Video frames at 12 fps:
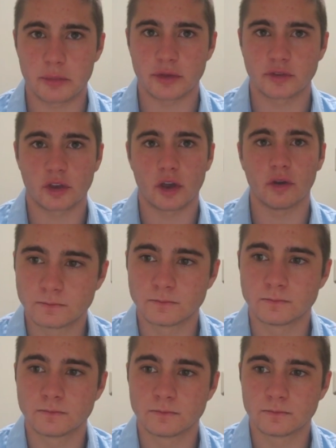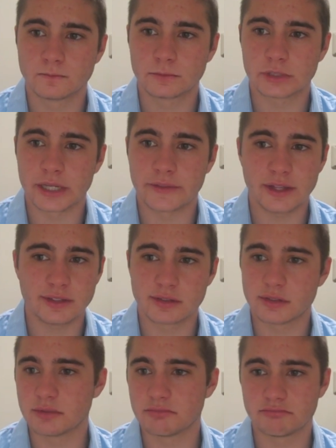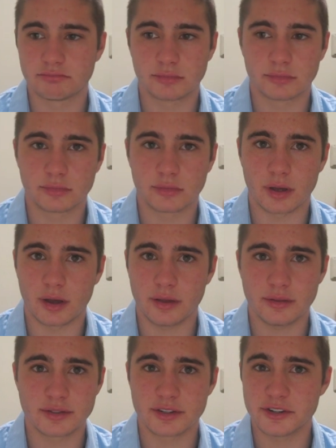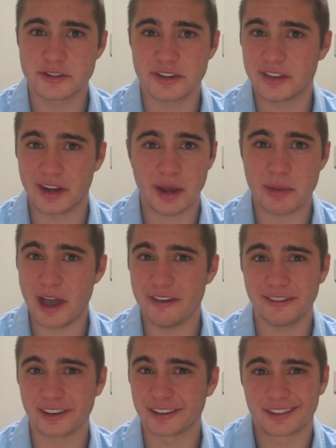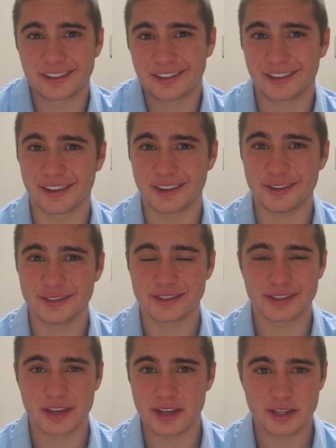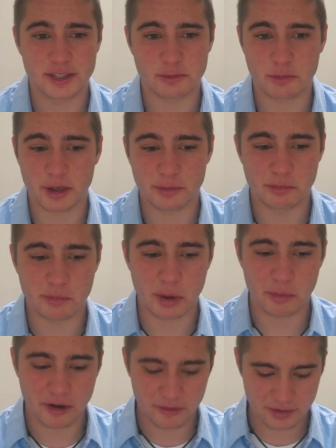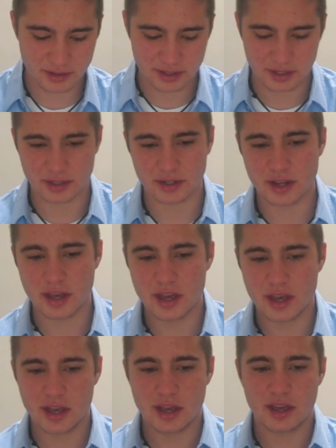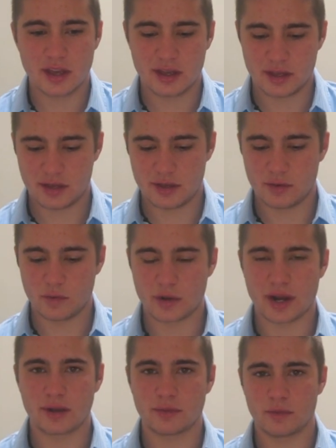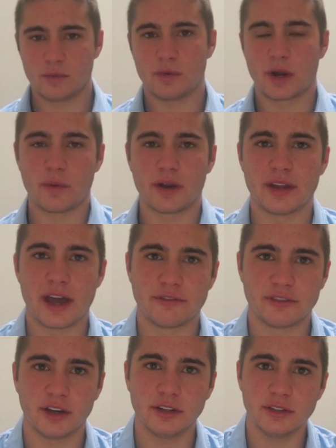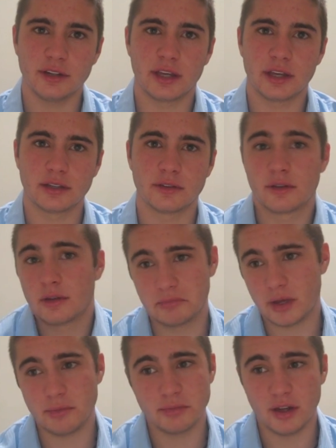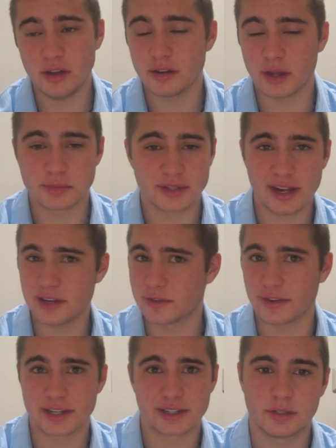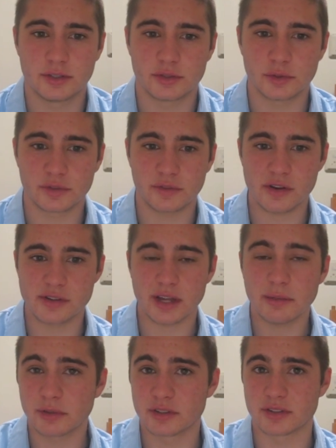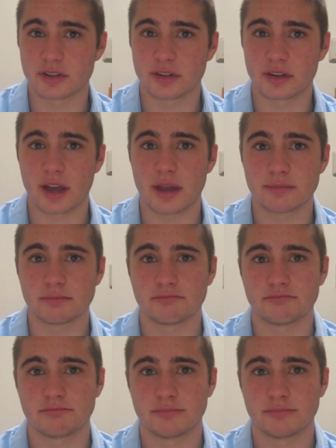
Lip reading: months ago, and that's all the surgery that I'm having. It's my preference and what I wanted to have done, and I'm done. I'm satisfied. So as far as I'm concerned, I'm